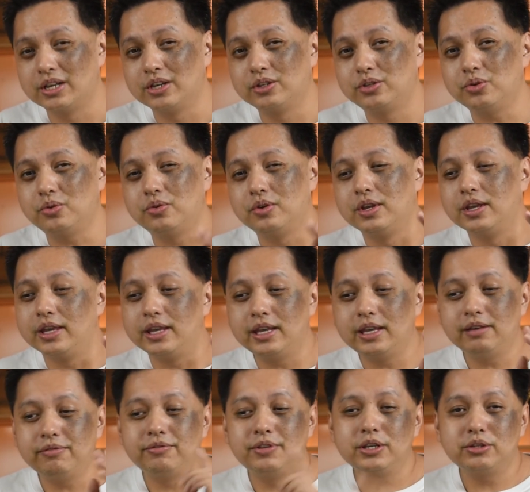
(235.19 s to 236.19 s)
So
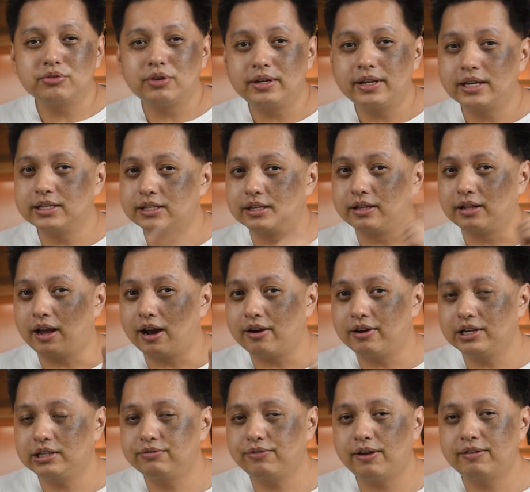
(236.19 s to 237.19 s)
if this one has an
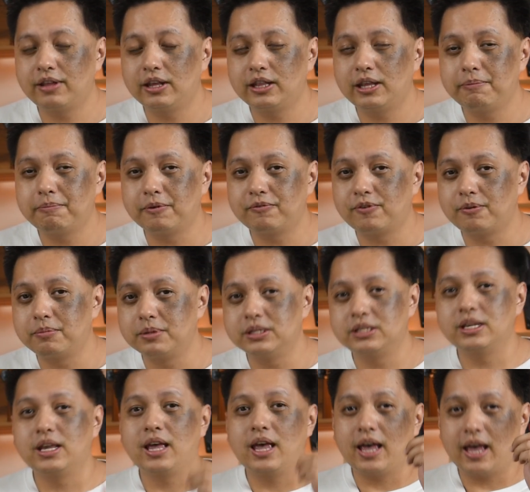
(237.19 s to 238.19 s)
RX 590
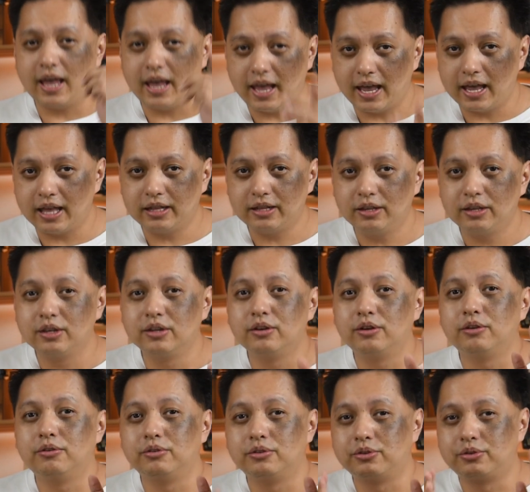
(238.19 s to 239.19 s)
performance and
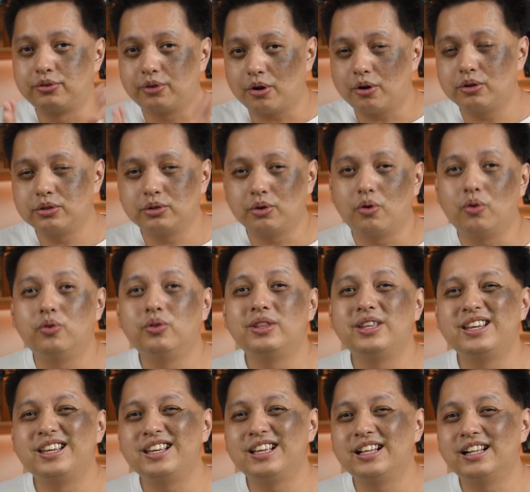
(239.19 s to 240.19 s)
draws
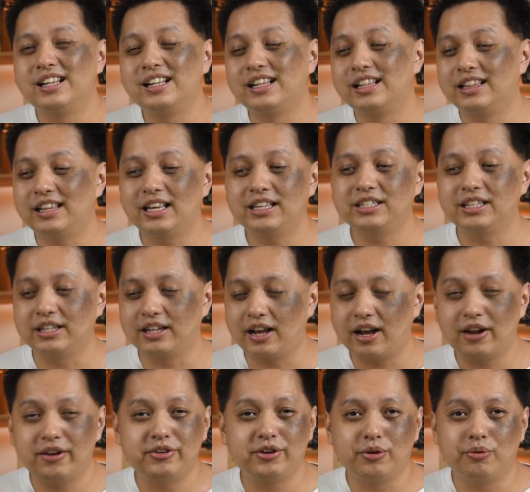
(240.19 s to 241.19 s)
only less than
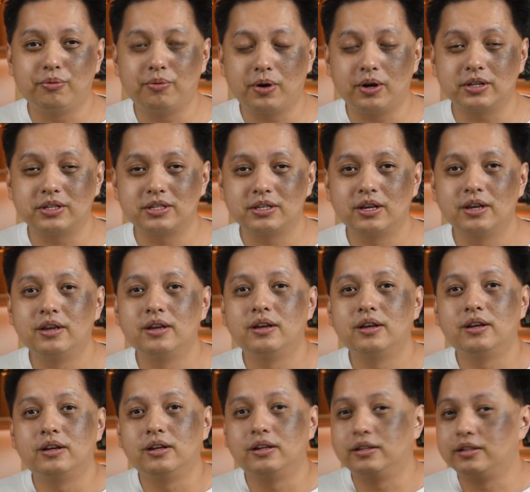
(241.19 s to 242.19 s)
100 watts,
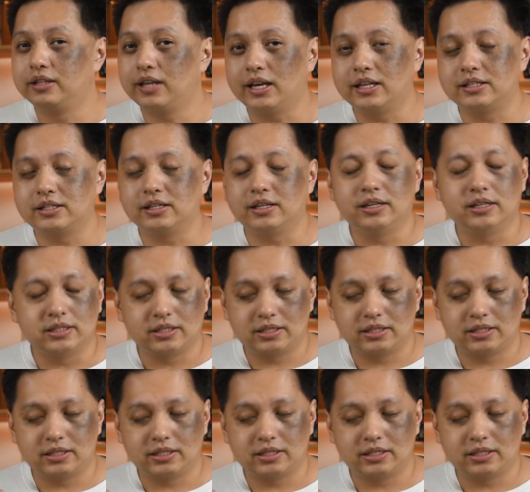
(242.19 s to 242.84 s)
that's a